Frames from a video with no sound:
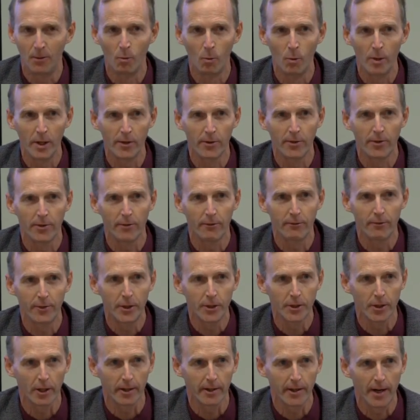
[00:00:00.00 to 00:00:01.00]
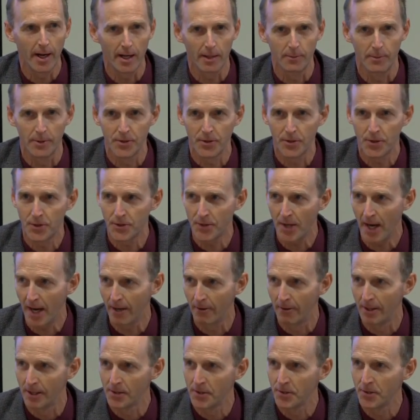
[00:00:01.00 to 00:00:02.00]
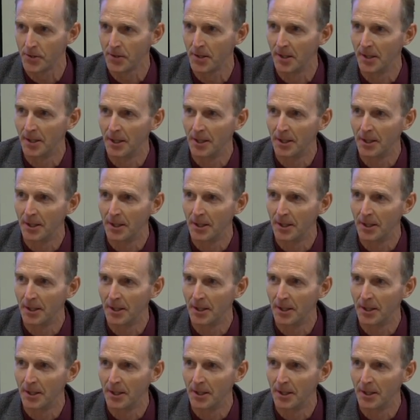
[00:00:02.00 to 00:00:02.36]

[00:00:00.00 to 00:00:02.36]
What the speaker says: with future economist Cyrus,